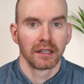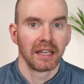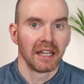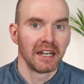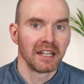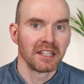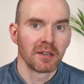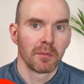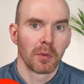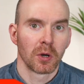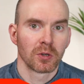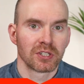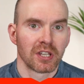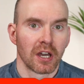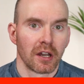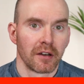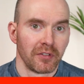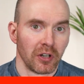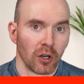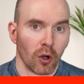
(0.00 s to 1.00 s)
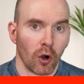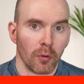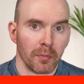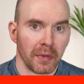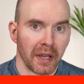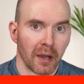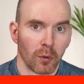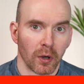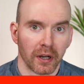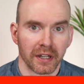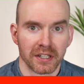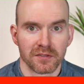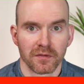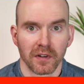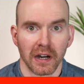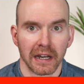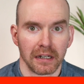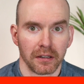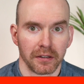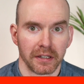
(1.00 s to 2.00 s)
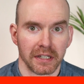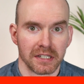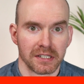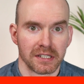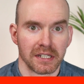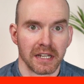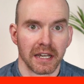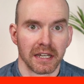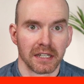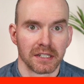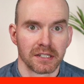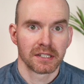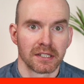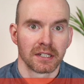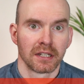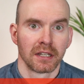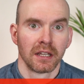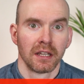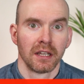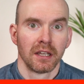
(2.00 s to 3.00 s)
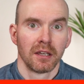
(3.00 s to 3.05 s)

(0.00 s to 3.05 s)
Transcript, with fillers: Getting the most out of your home network is vital these days.